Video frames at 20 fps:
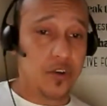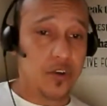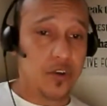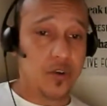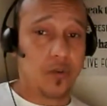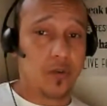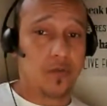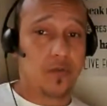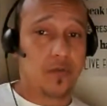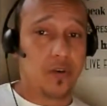
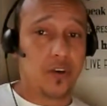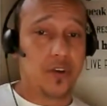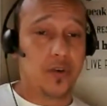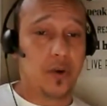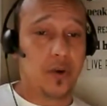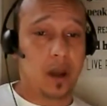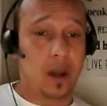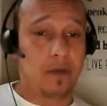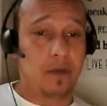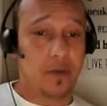you also
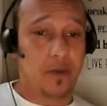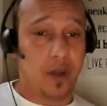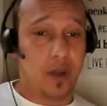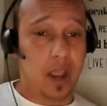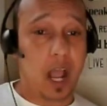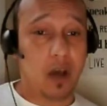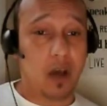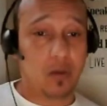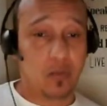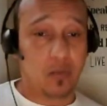have an
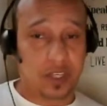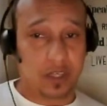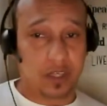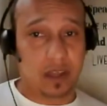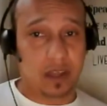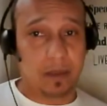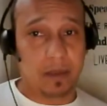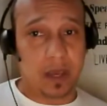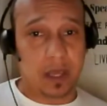invitation there for